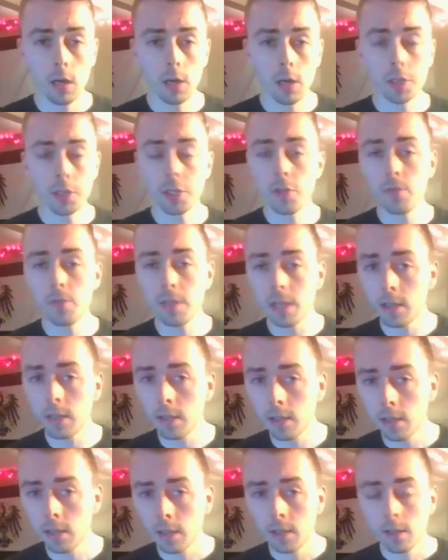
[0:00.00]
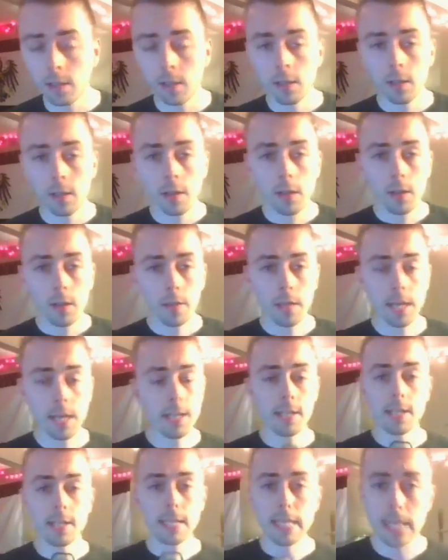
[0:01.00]
A union that
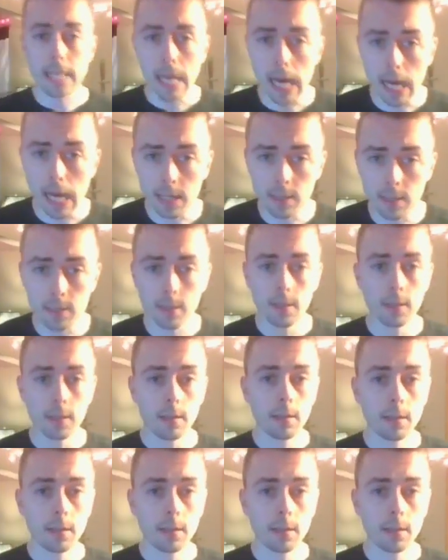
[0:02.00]
is not